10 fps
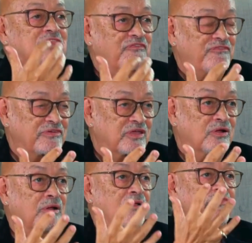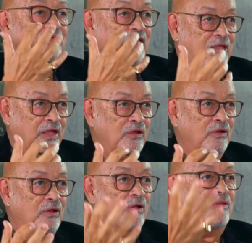the fear, the
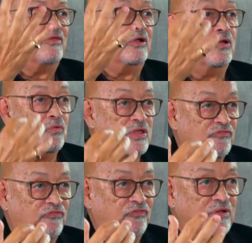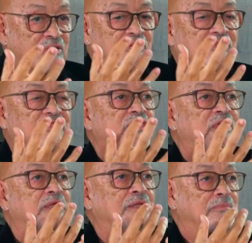anger, the grief,
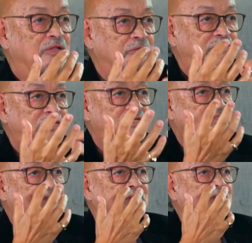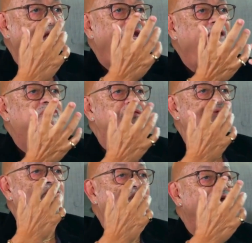the inability to have
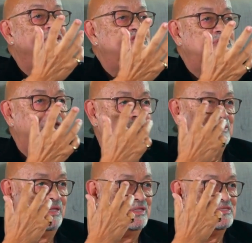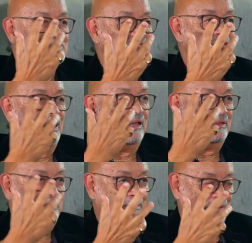communication that's
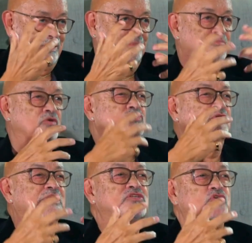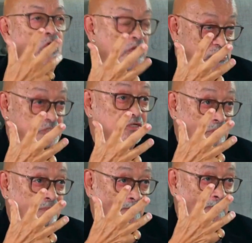not emotionally charged.
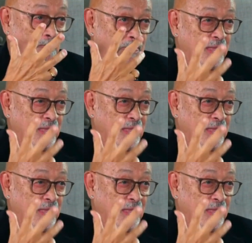Yeah.